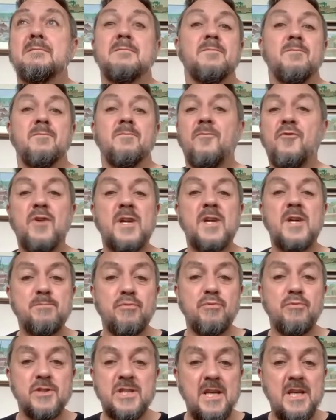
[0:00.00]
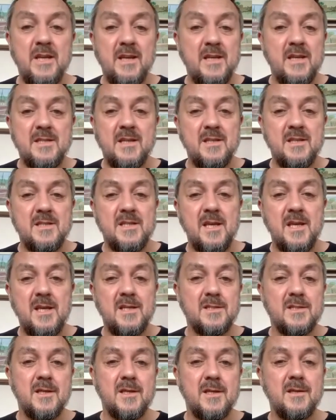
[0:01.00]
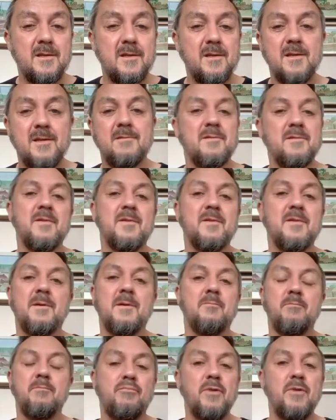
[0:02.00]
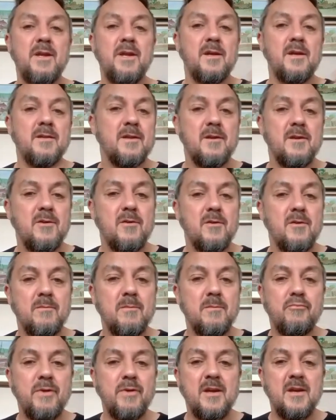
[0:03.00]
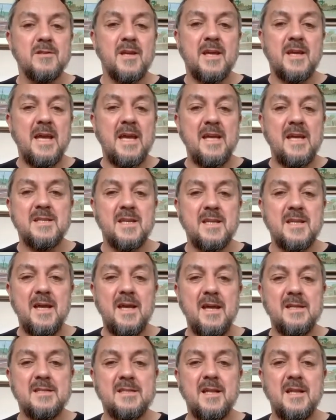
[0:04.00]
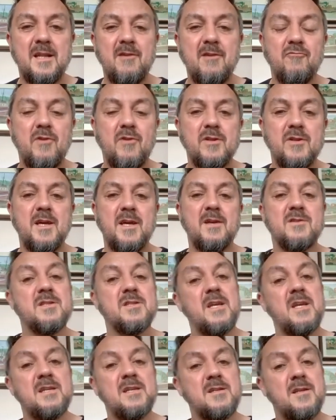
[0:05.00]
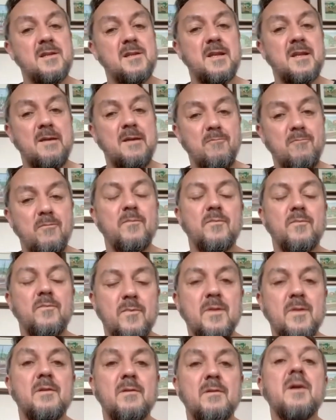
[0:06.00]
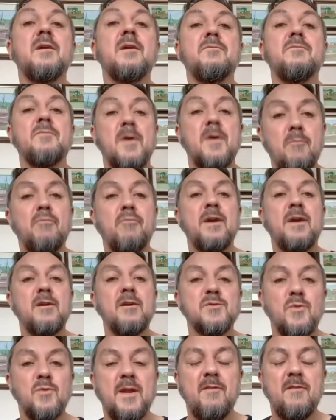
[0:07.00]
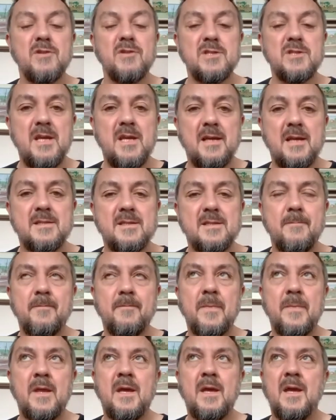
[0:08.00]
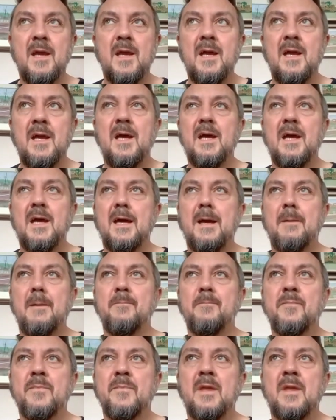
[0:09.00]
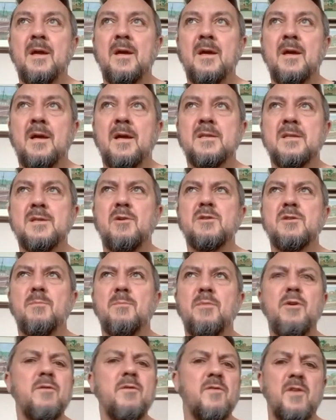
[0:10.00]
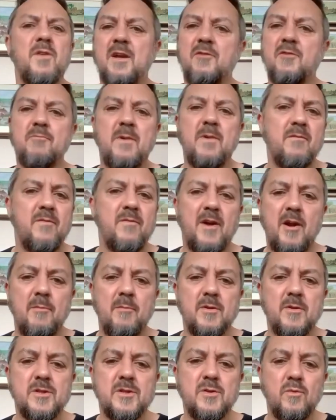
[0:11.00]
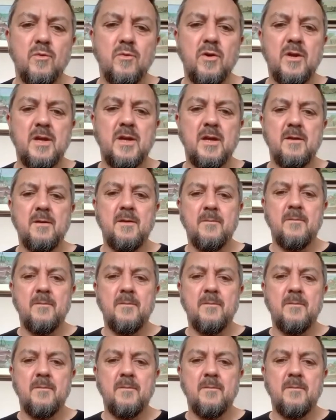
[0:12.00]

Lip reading: Fresh porcini's in season. Brilliant. You bring us a case a day until it runs out of season, and then and bring us whatever's next. So it's a beautiful environment to work in.